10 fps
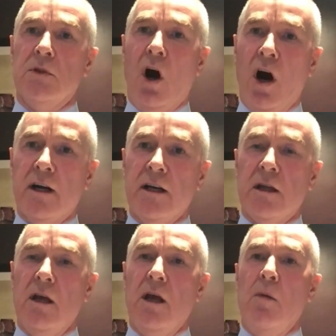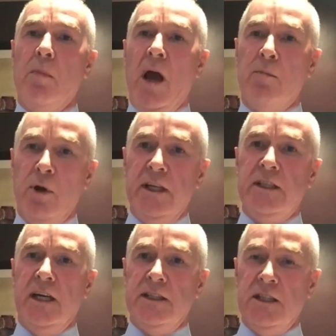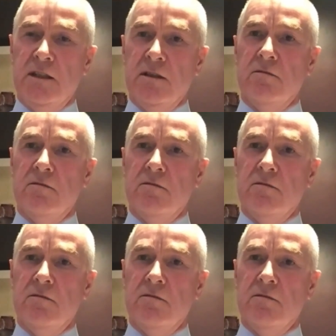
Targeted by a British agent